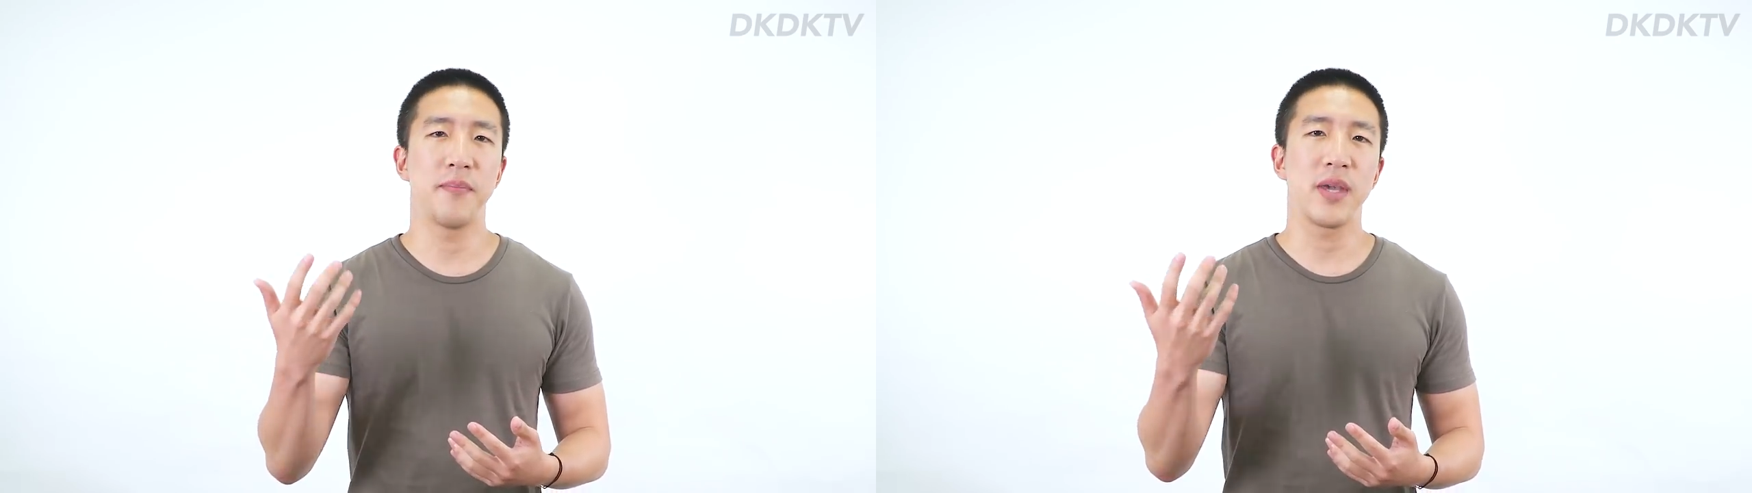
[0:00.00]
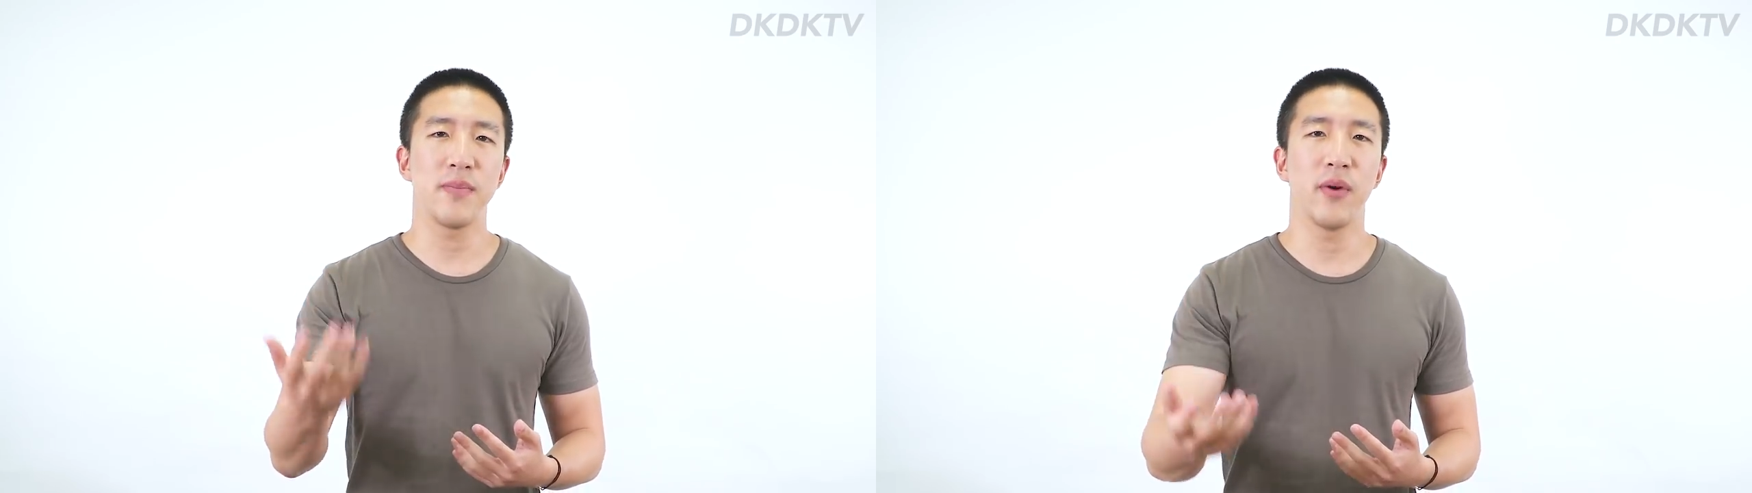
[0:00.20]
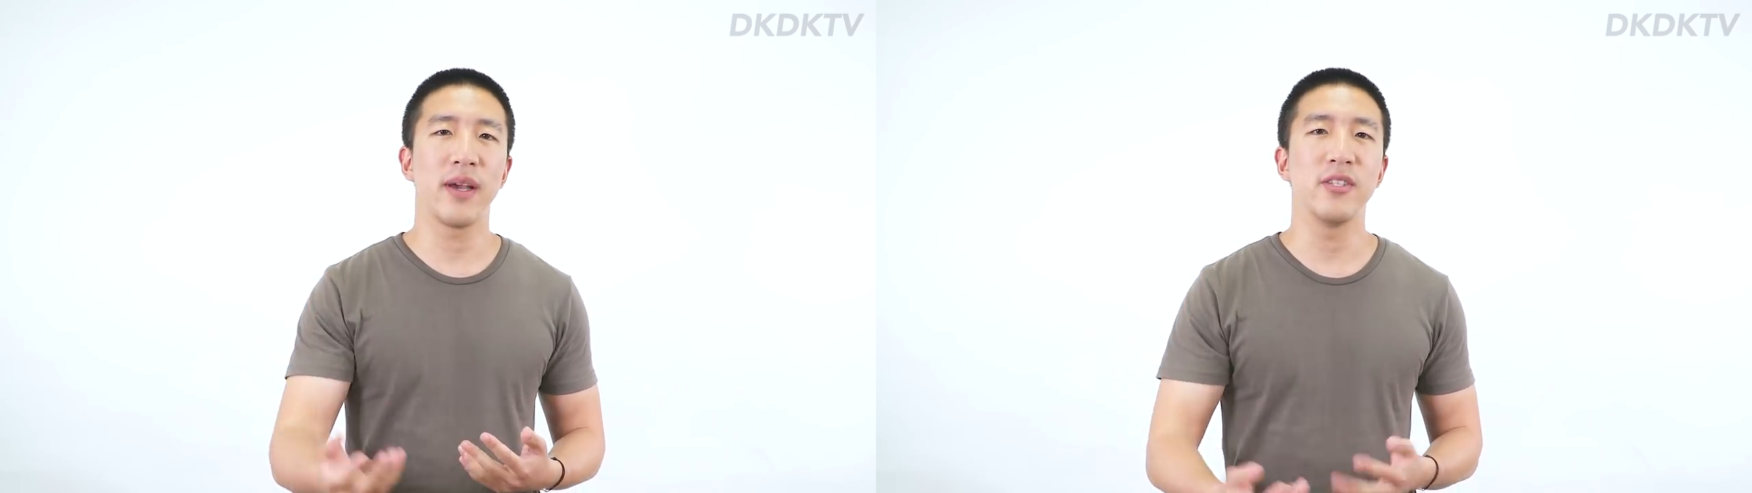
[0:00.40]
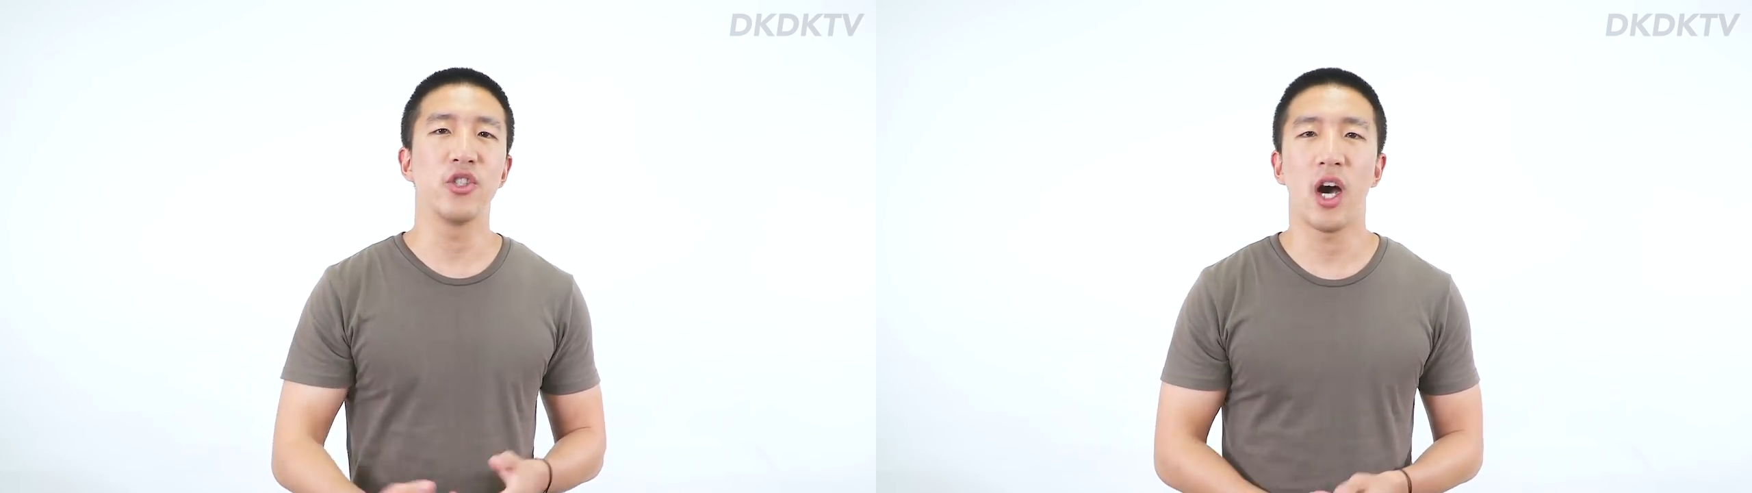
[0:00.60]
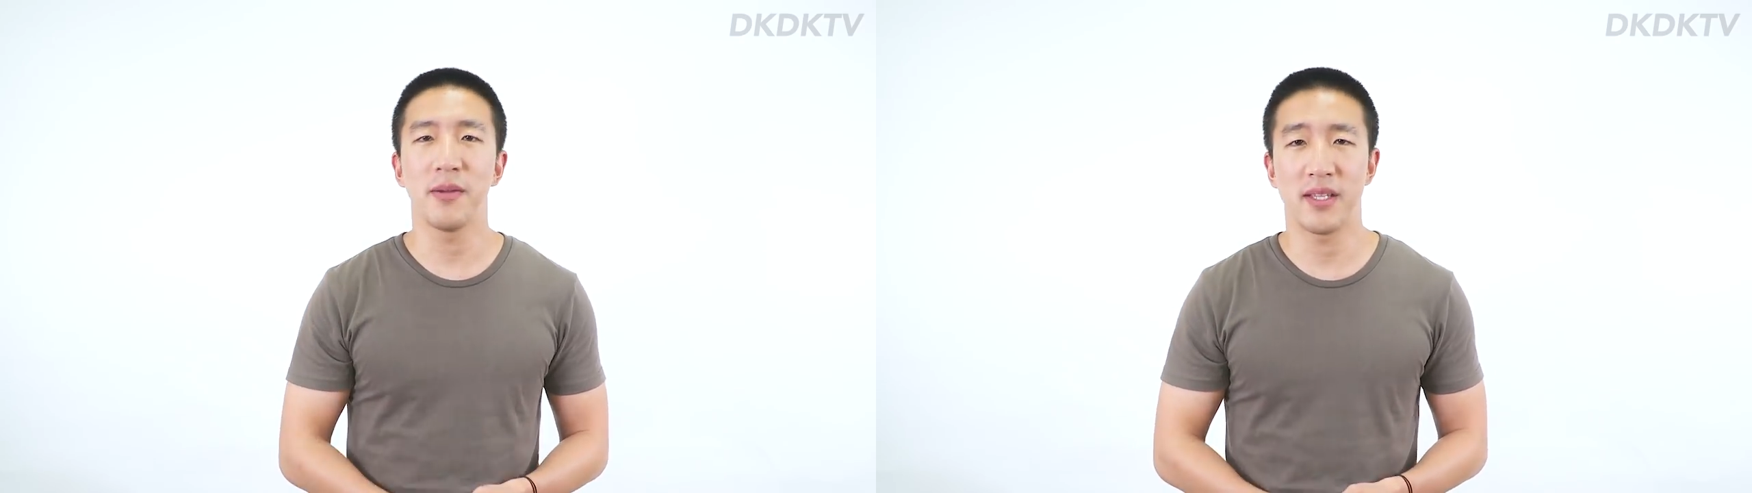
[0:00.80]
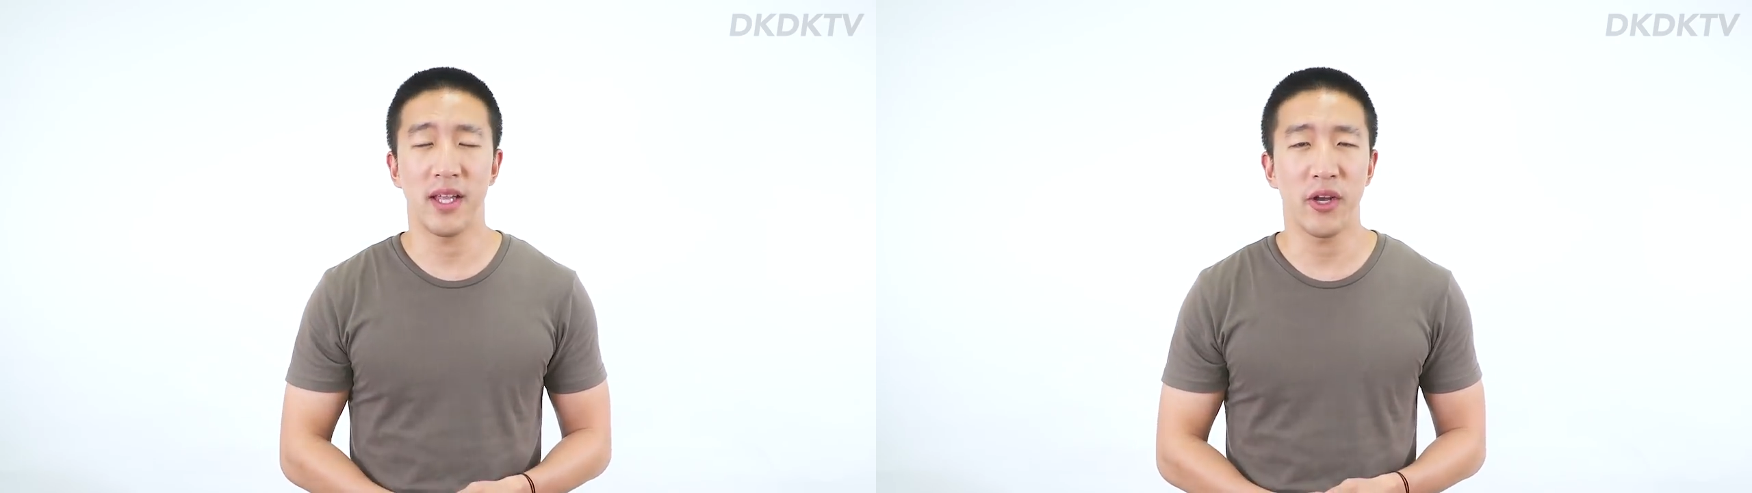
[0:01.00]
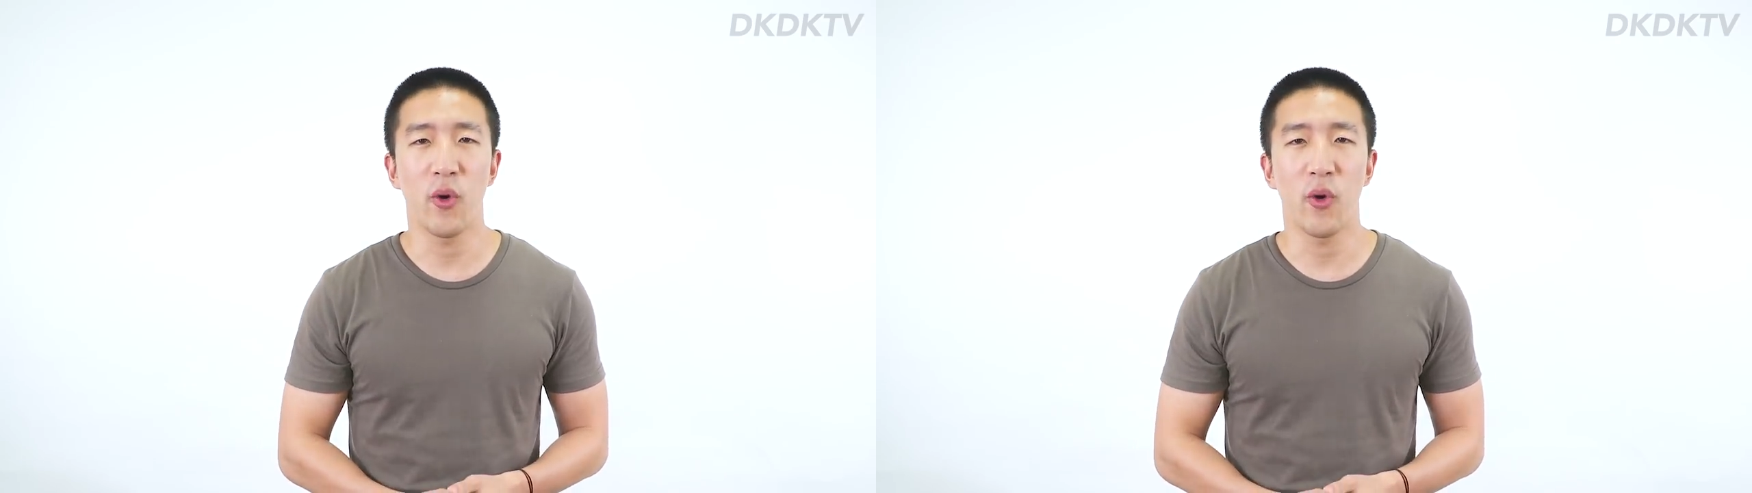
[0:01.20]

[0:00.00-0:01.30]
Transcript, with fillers: people in jobs that they